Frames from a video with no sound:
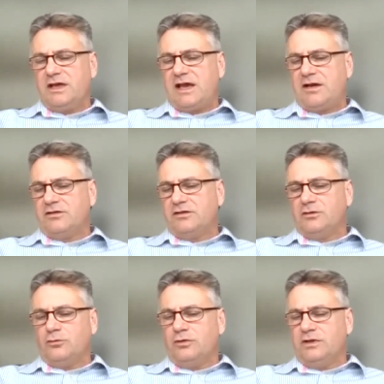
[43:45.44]
how do
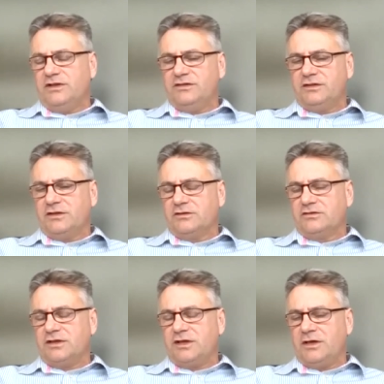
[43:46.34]
all these
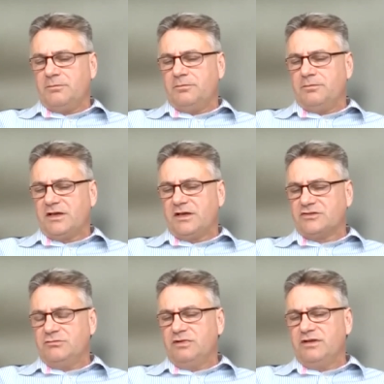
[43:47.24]
things um,
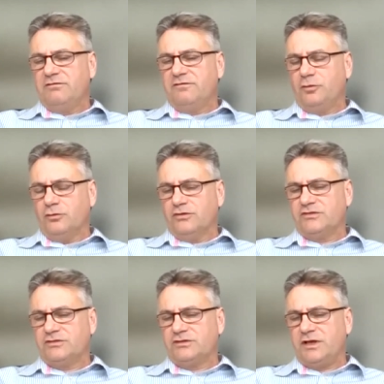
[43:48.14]
actually
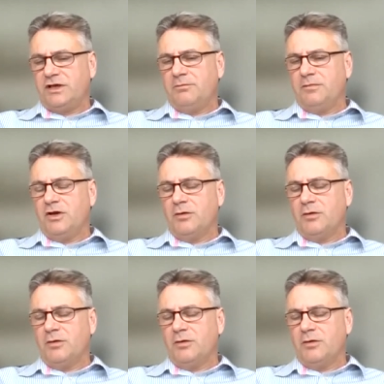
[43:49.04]
reinforce um,